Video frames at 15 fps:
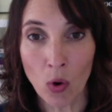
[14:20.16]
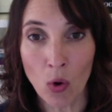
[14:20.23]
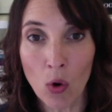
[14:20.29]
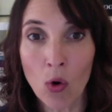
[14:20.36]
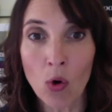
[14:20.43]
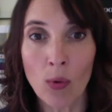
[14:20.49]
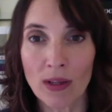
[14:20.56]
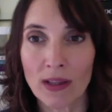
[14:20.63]

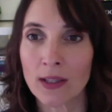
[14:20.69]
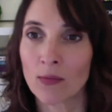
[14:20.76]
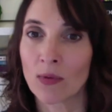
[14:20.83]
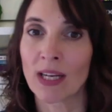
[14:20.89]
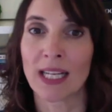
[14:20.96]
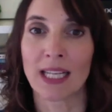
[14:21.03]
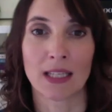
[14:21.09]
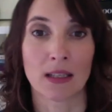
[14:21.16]
or when there's
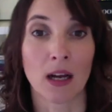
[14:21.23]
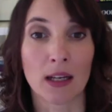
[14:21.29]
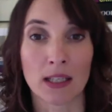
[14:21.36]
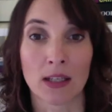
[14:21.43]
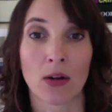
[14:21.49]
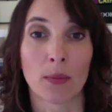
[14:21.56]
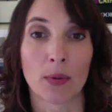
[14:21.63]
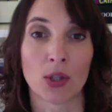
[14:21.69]
really
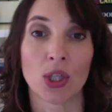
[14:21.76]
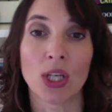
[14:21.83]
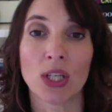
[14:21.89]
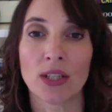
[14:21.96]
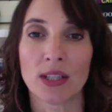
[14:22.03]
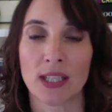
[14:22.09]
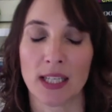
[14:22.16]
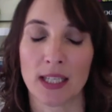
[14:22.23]
exciting
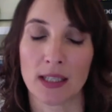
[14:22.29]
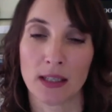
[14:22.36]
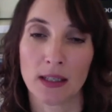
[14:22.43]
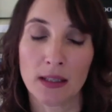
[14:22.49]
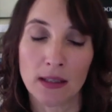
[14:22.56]
opportunities,